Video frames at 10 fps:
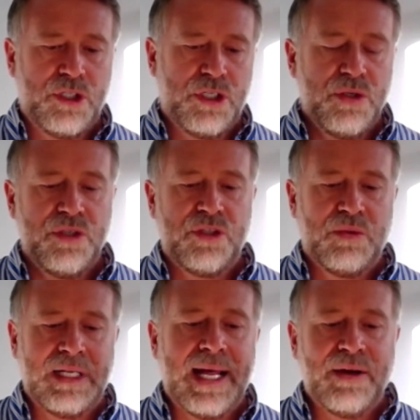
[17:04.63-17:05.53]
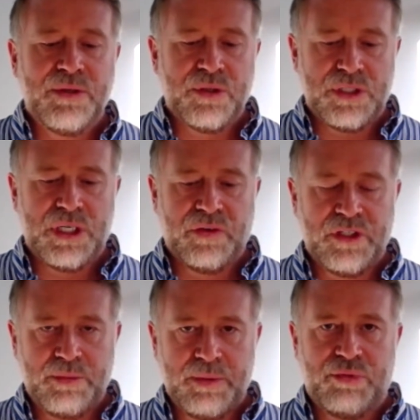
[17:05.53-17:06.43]
choose to allow yourself
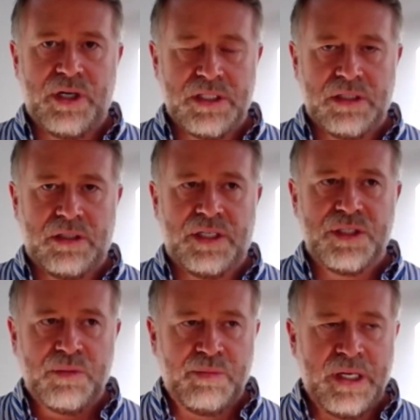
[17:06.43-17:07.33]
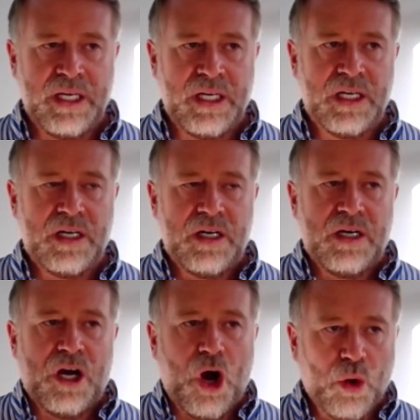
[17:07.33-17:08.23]
to be present and to be
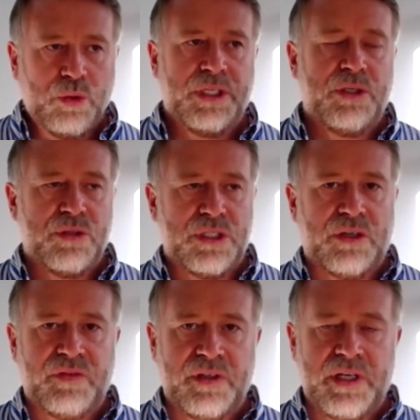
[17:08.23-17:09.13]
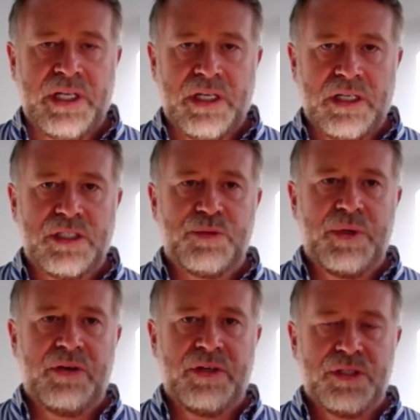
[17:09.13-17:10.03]
holding yourself in an
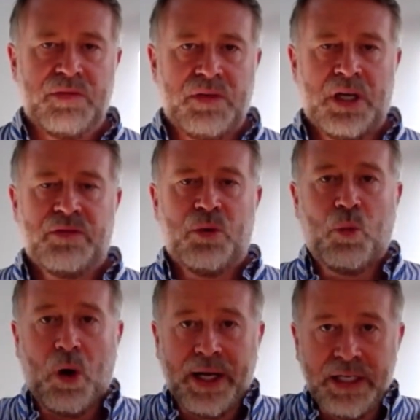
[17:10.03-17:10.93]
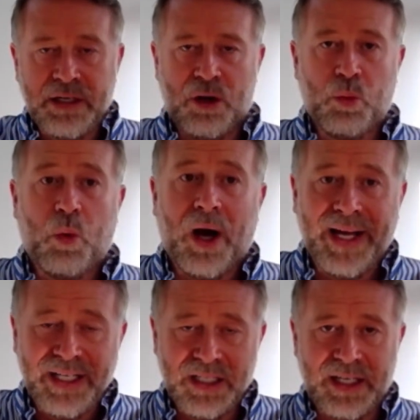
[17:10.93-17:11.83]
experience of love, a
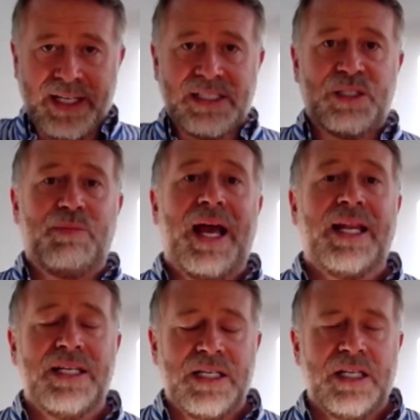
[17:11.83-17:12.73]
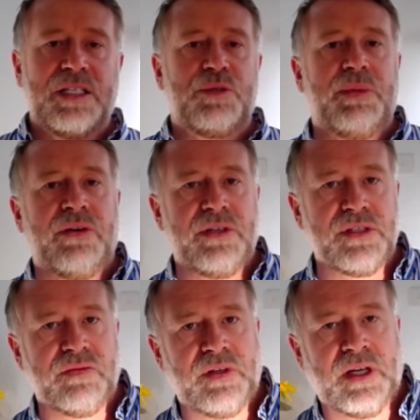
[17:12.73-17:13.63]
wider, expanded
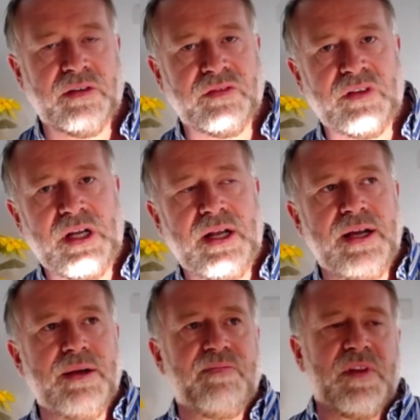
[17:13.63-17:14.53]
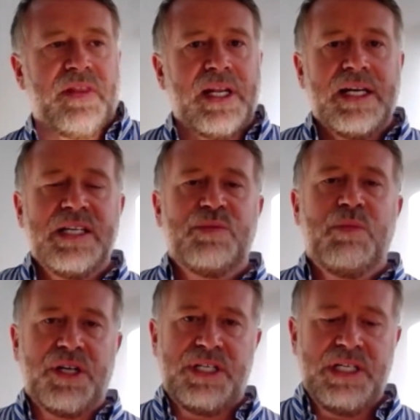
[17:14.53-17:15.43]
experience of love, then it is
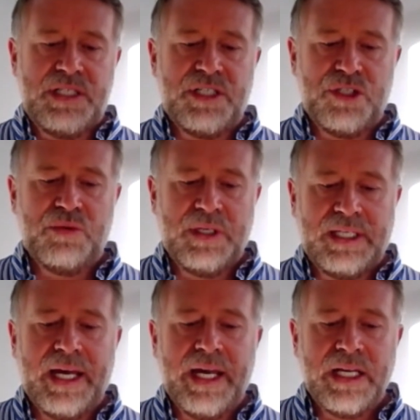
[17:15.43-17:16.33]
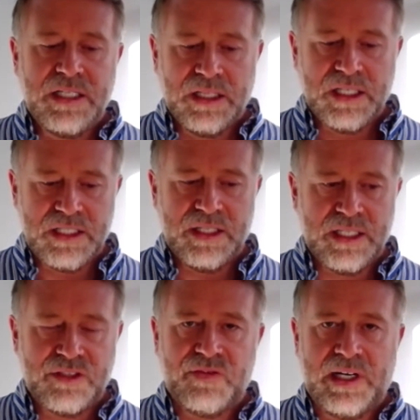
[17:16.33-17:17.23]
much easier to engage in
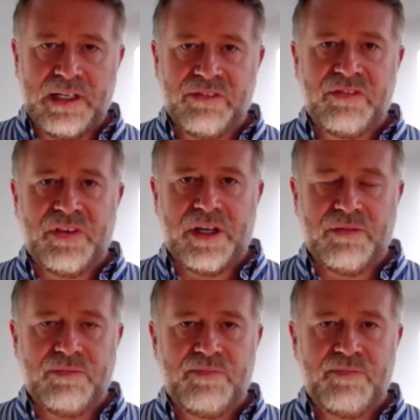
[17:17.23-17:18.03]
this feeling of fun.